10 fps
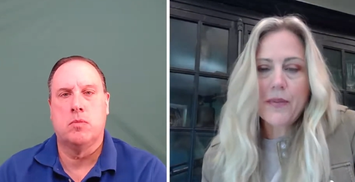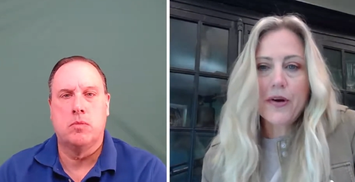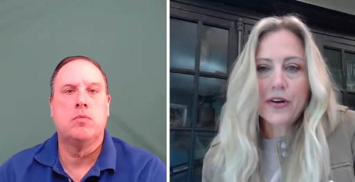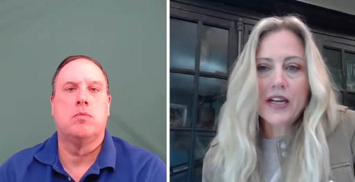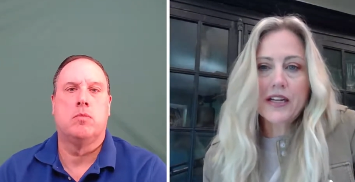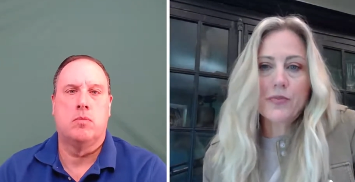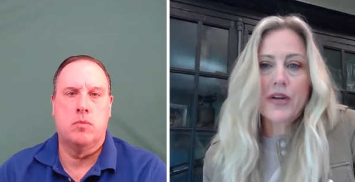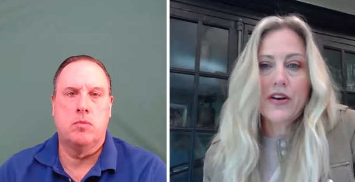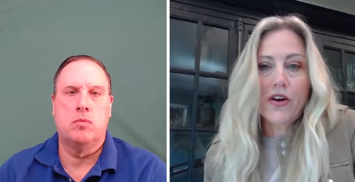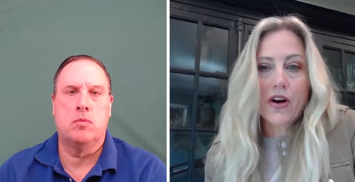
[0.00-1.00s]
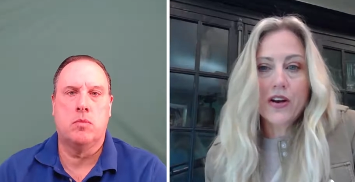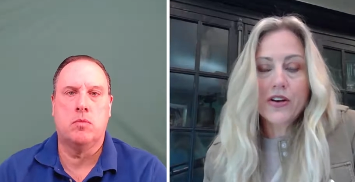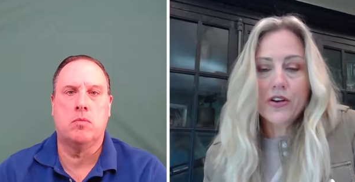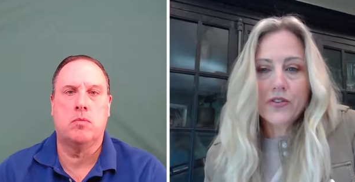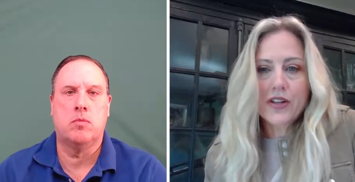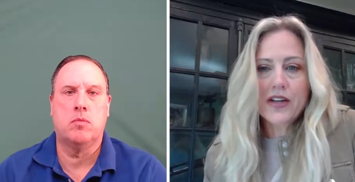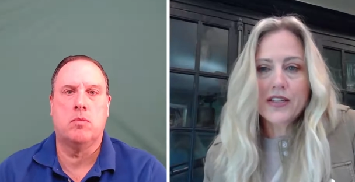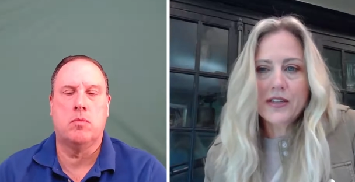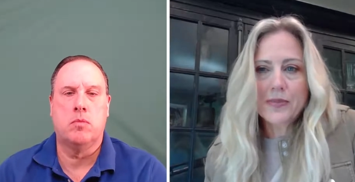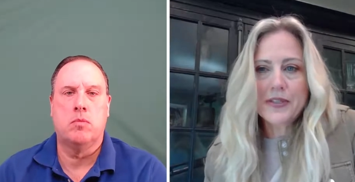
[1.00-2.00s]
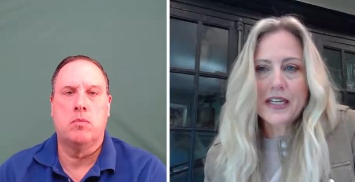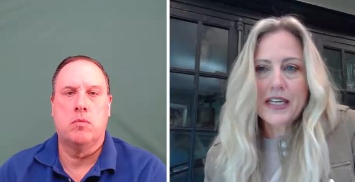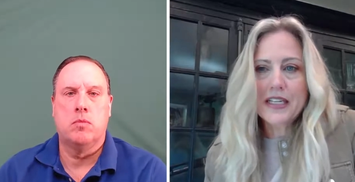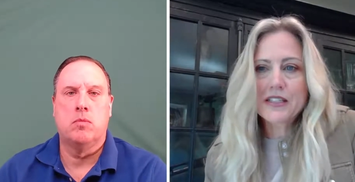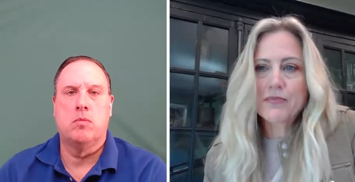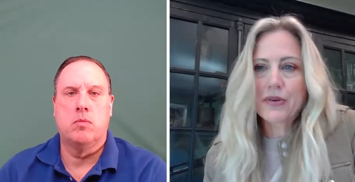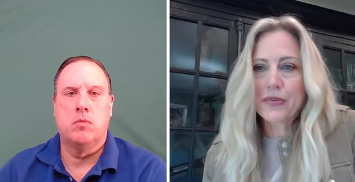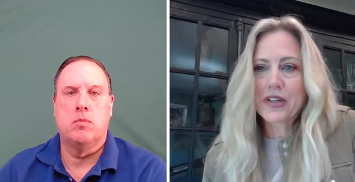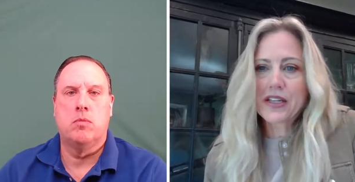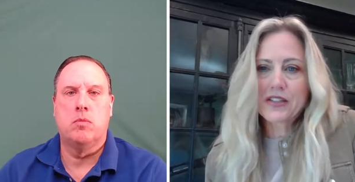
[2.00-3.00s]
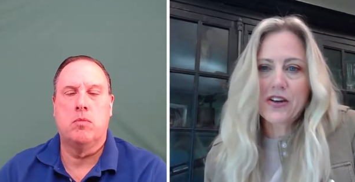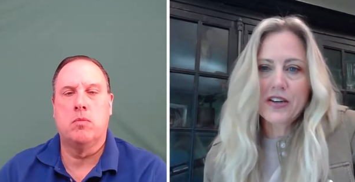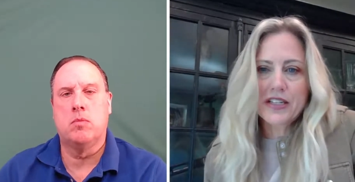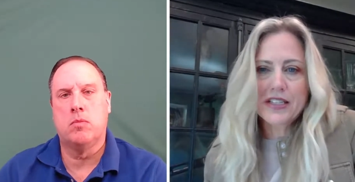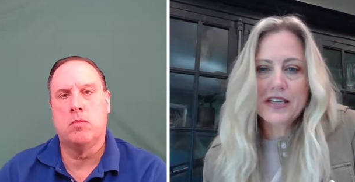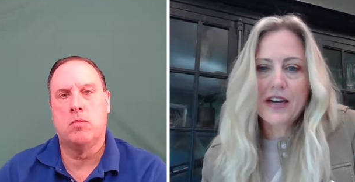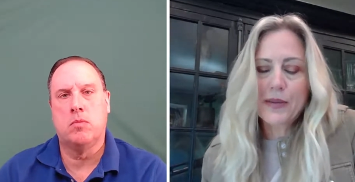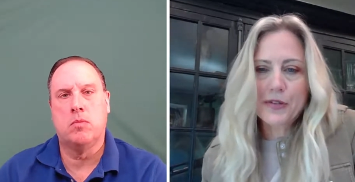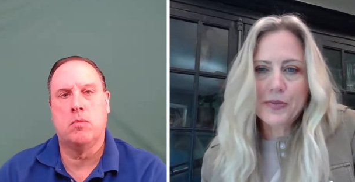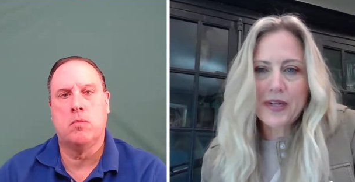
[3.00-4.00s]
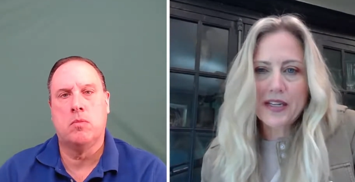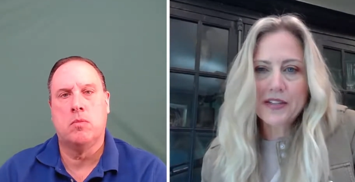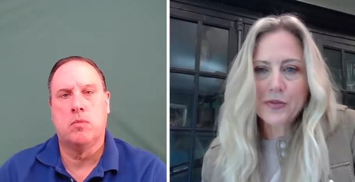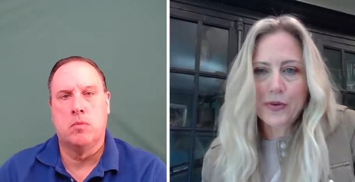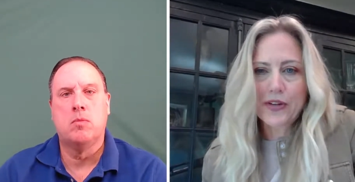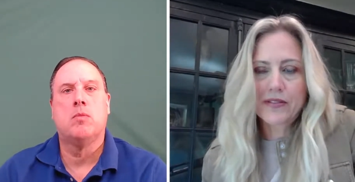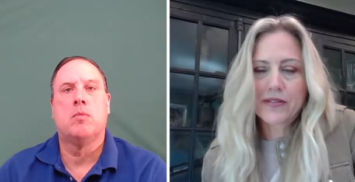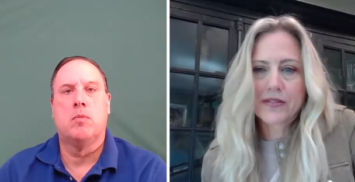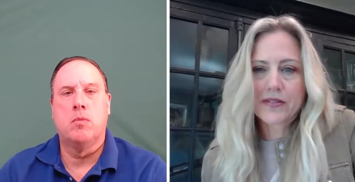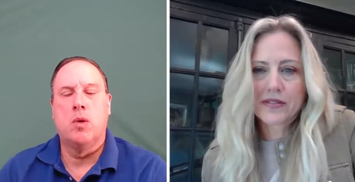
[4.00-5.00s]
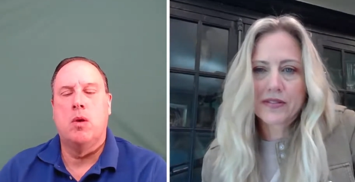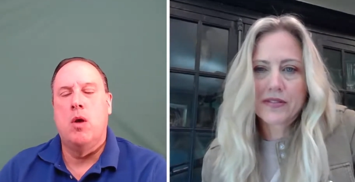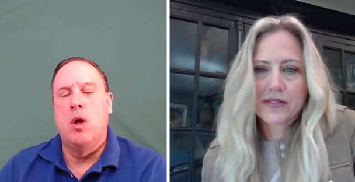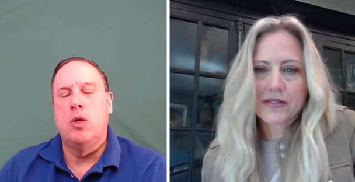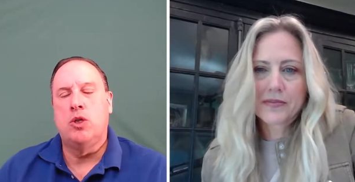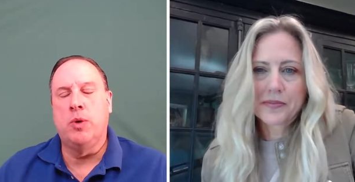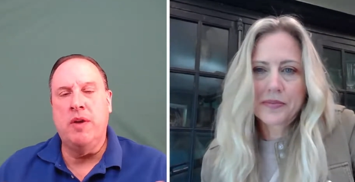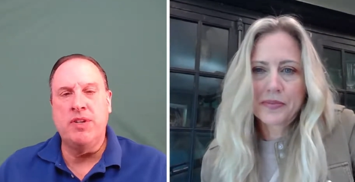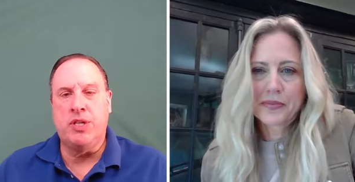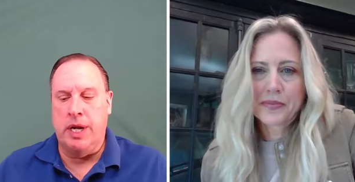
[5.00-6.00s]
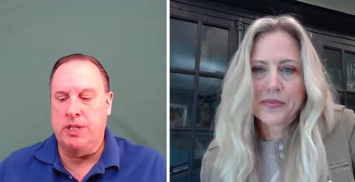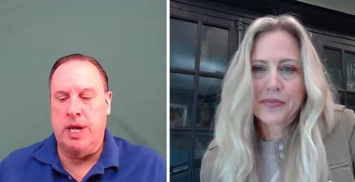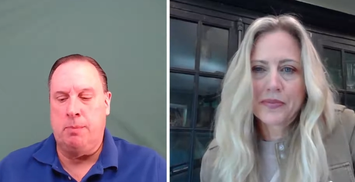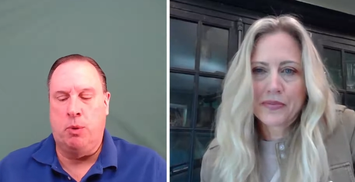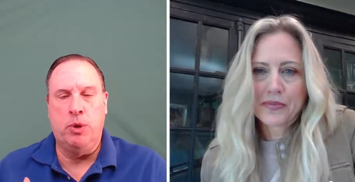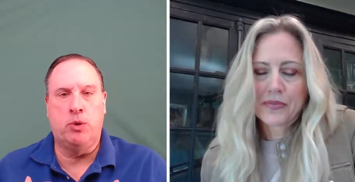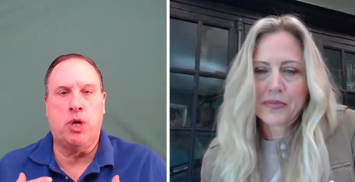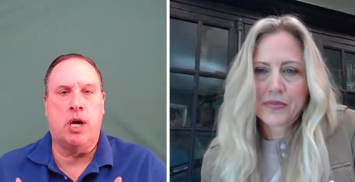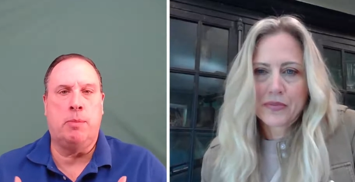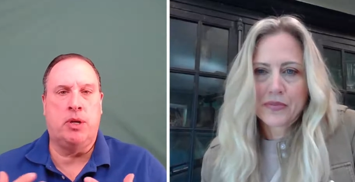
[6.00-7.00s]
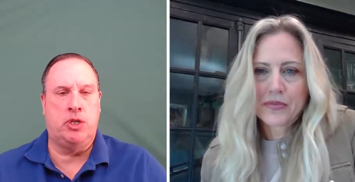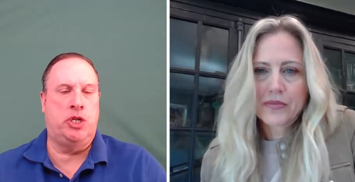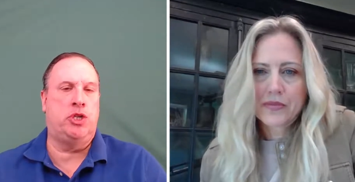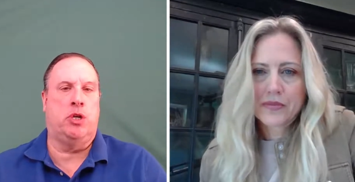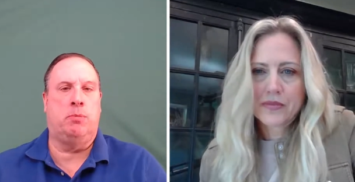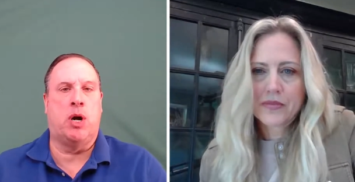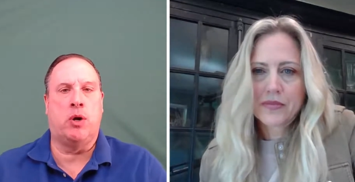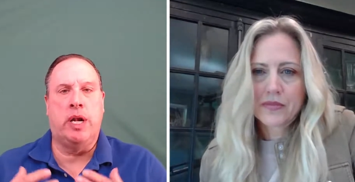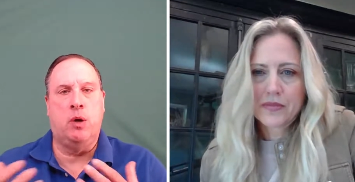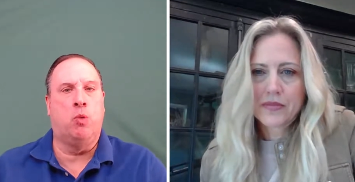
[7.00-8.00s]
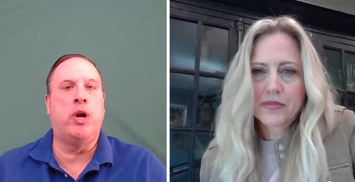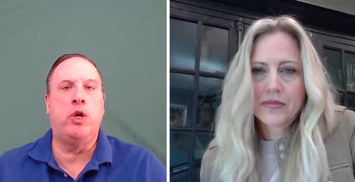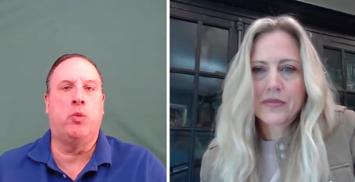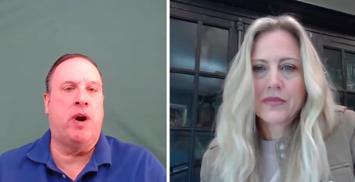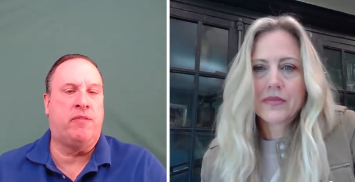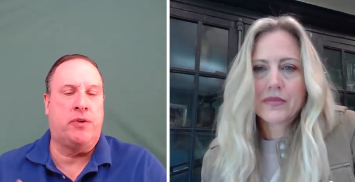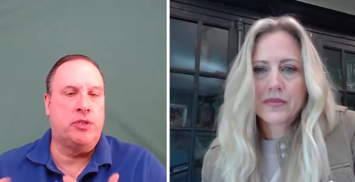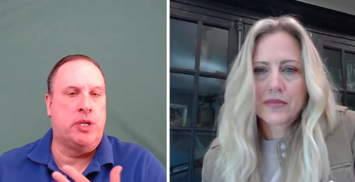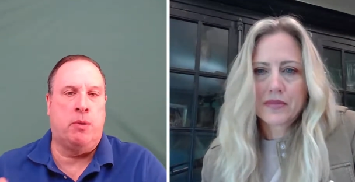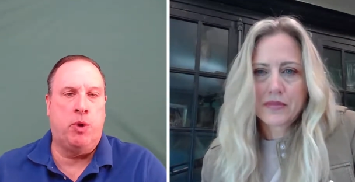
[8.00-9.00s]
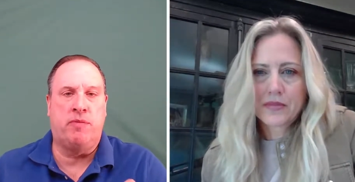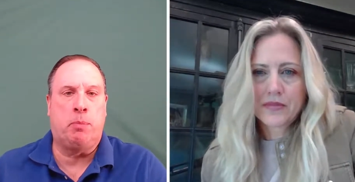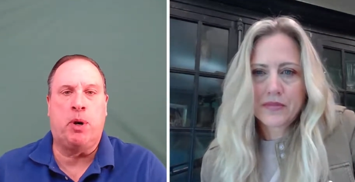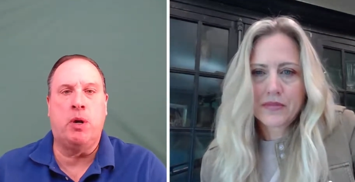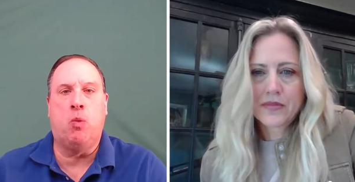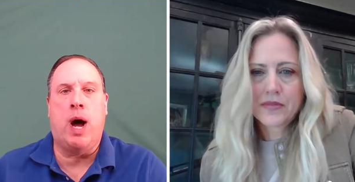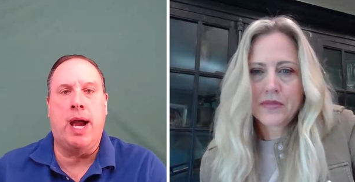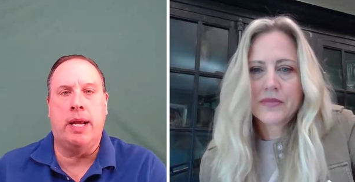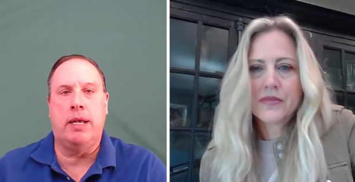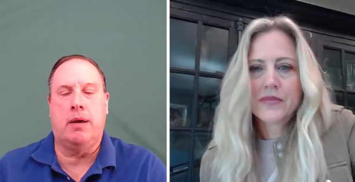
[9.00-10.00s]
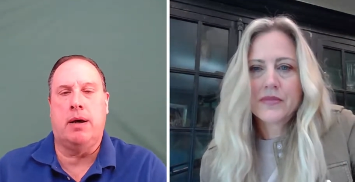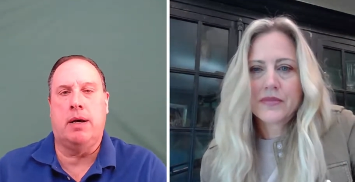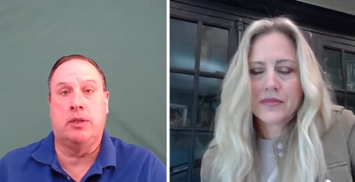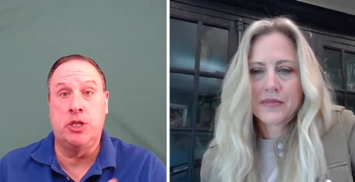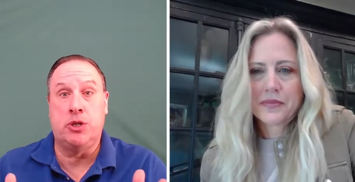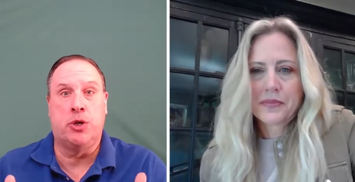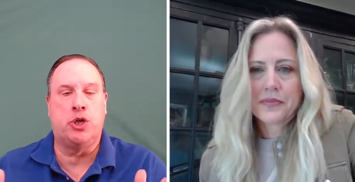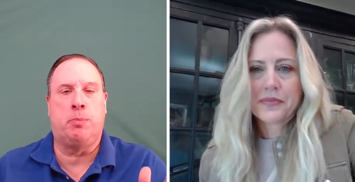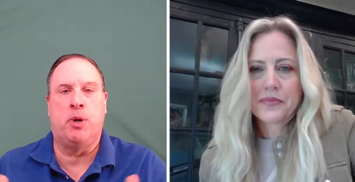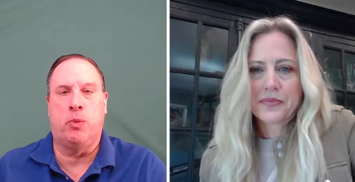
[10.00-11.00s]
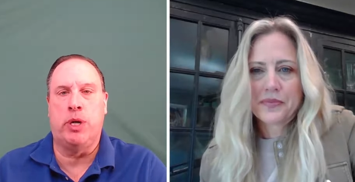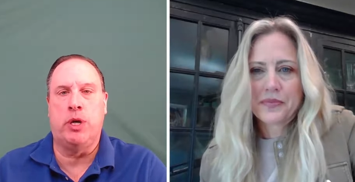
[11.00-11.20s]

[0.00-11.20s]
Speaker 1: that marketing has been on over the last couple decades, but really has gone into hyperspeed at this point.
Speaker 2: So, give us an example when you talk about digital marketing. What are you referencing? And we have a pretty wide uh, listenership and